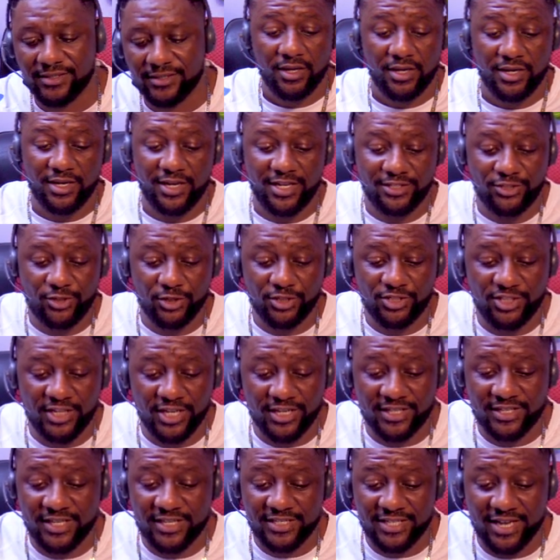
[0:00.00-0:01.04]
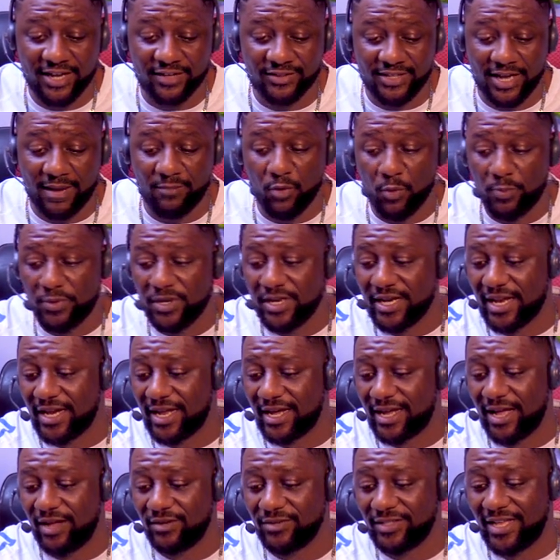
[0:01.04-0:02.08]
Let's just check this out. I'm opening an
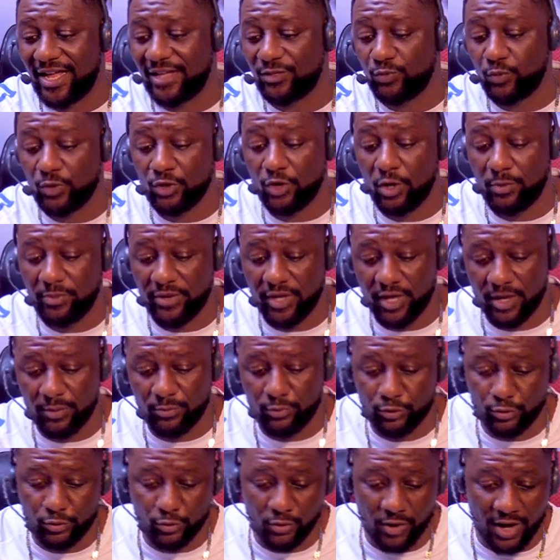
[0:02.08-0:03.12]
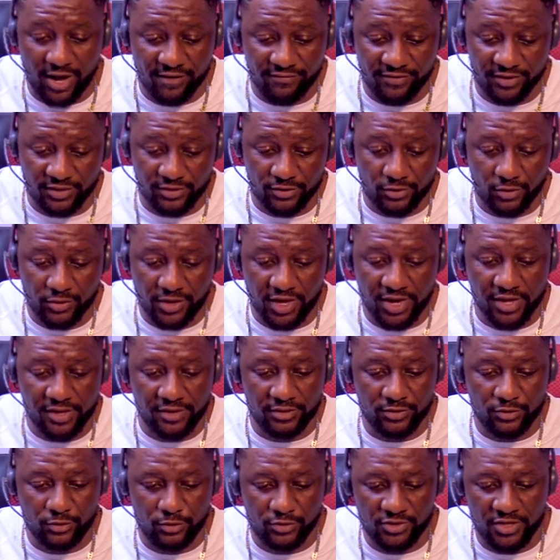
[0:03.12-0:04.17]
account that will not be able to have it. Okay,
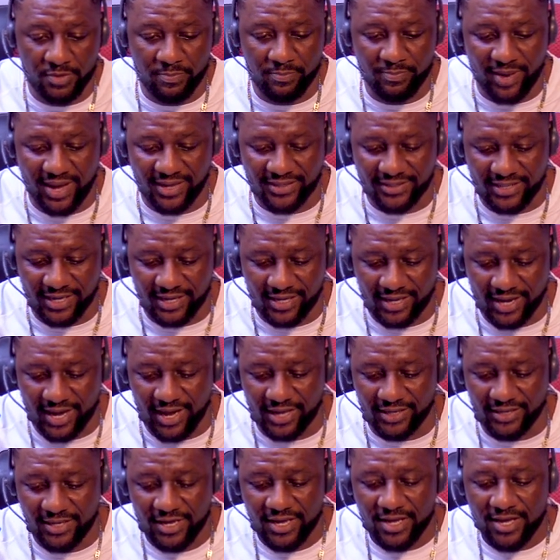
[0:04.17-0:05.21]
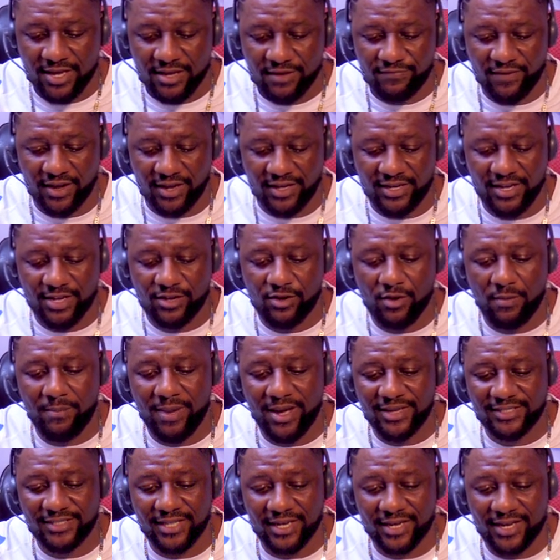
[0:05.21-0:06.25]
you see banks and card. If I click on
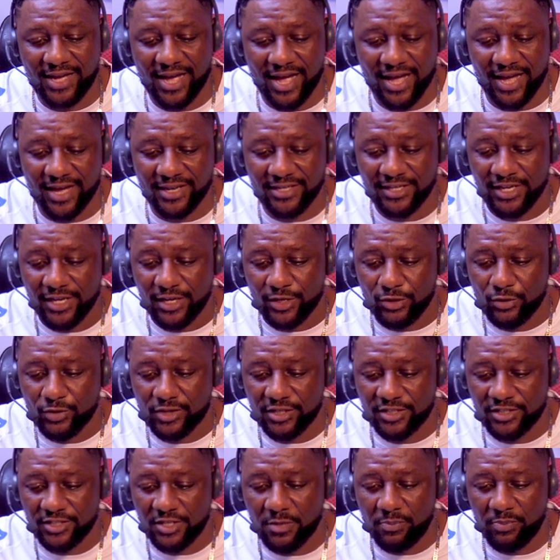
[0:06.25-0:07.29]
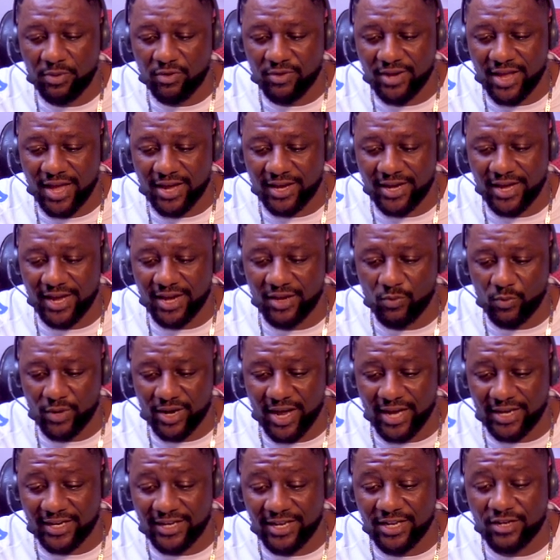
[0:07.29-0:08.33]
banks and card, you can see Payoneer card. When
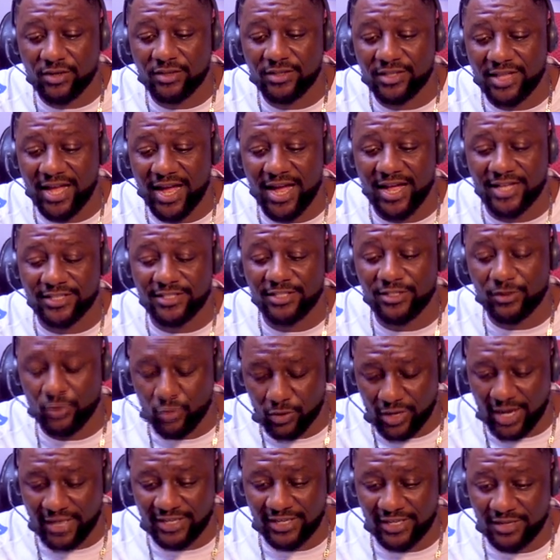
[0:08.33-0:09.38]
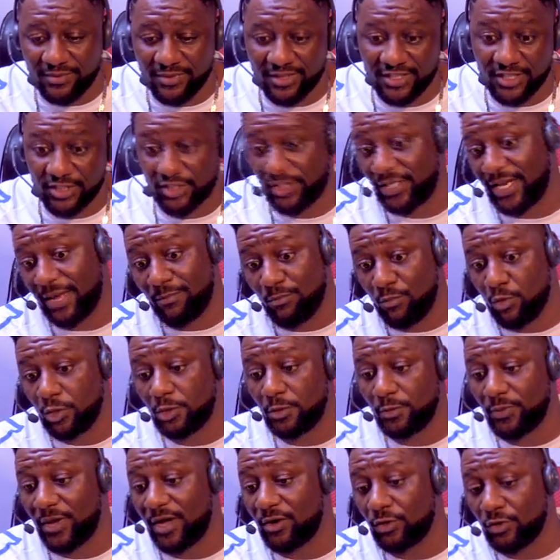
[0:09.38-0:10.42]
I click on that, look at the limitation that most
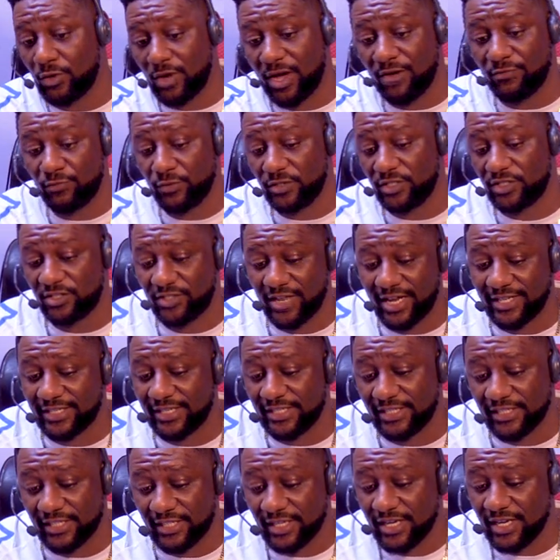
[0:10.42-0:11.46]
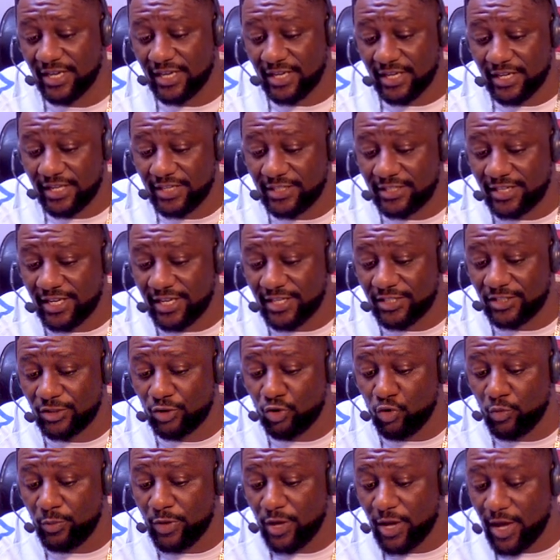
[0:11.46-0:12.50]
people are going to have with the strategy. It says
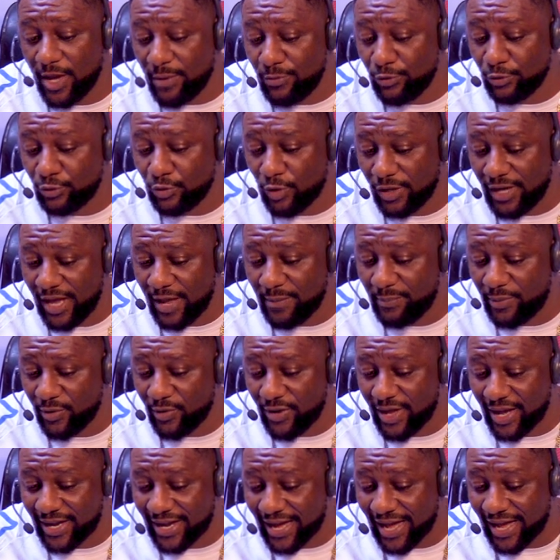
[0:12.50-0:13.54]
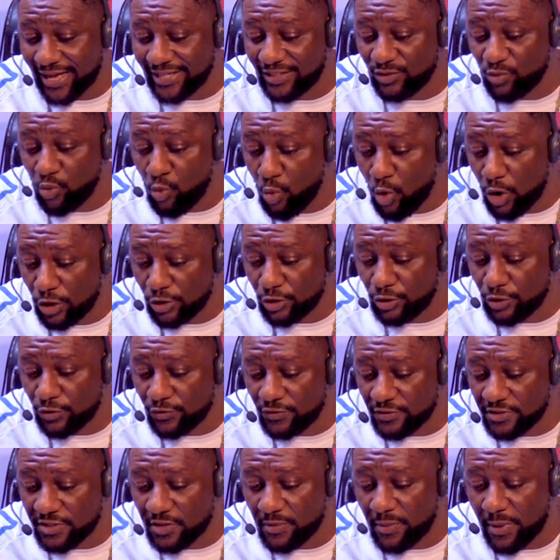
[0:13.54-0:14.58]
you'll be able to order a Payoneer card once you've
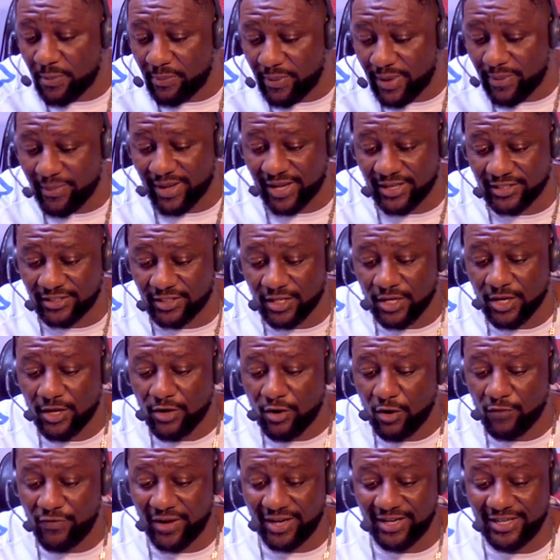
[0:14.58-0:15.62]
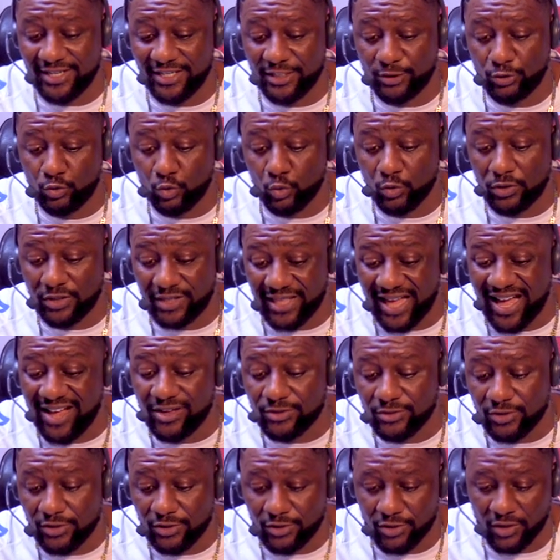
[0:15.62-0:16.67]
received a payment of at least
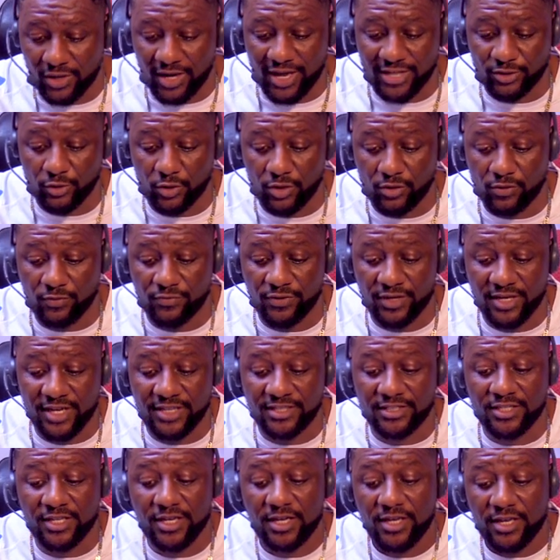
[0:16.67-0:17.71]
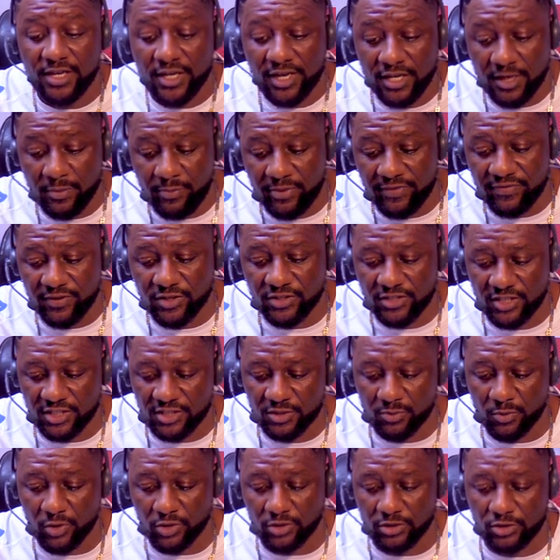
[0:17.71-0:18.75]
$2,000 or equivalent in the previous
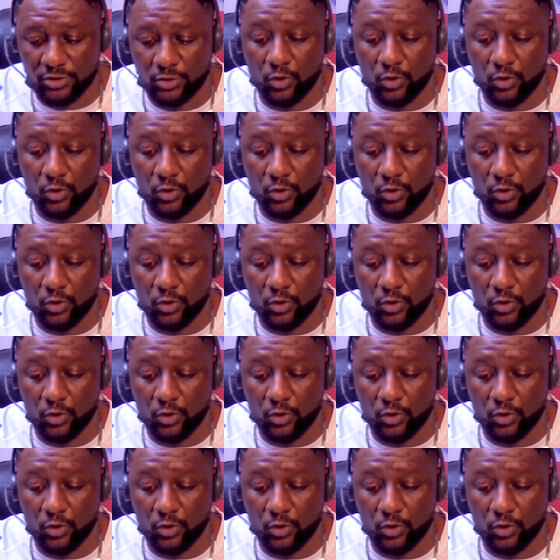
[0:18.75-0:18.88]
6 months.